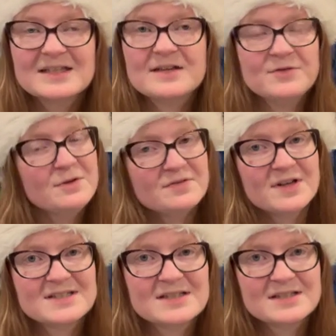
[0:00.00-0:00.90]
If you have
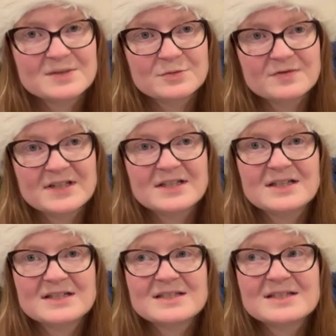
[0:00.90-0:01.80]
not seen this movie,
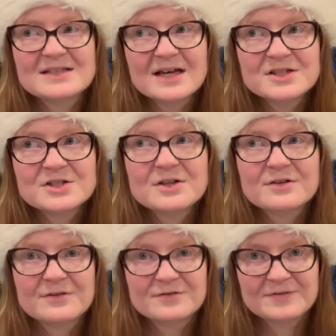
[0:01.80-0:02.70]
it is such
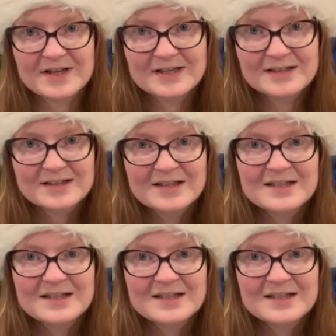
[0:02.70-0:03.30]
fun.